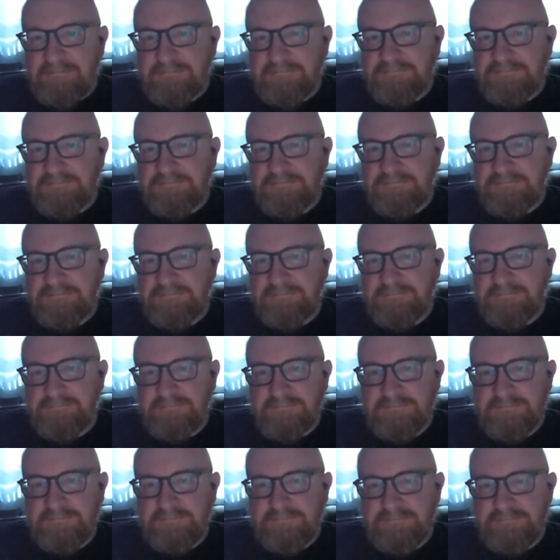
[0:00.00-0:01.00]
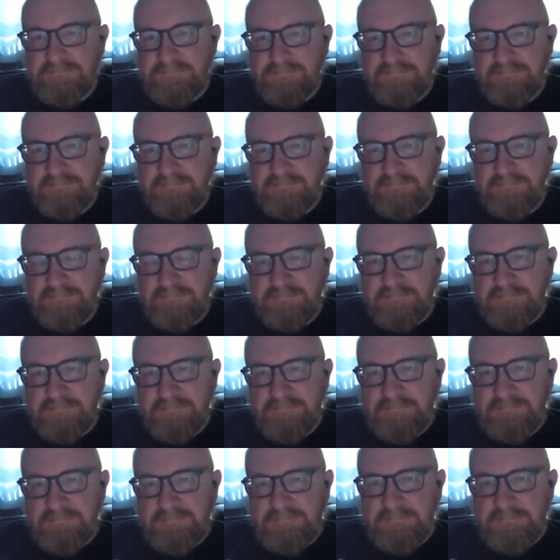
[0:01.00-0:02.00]

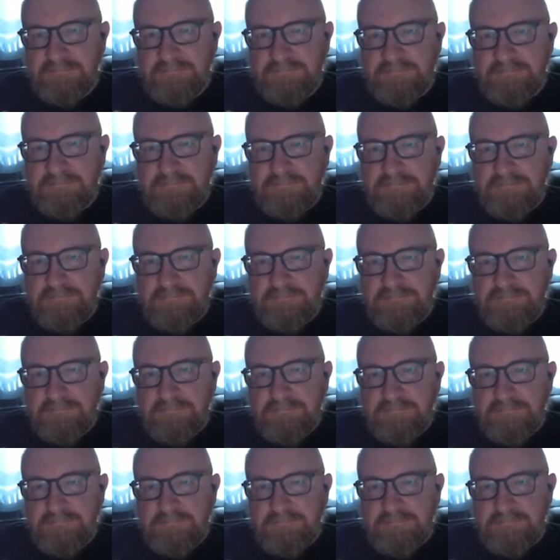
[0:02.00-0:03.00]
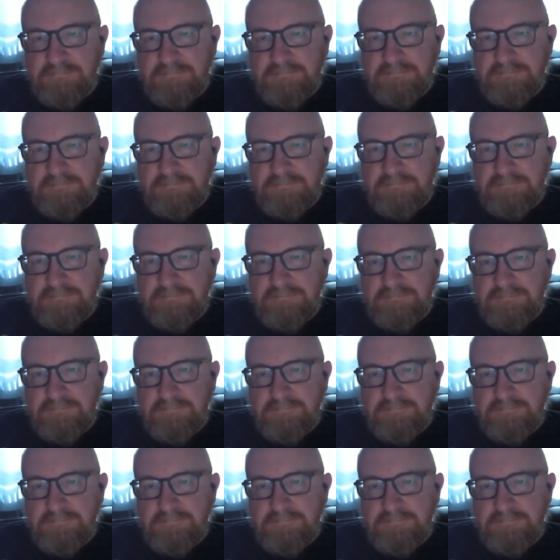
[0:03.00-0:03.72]
[no speech]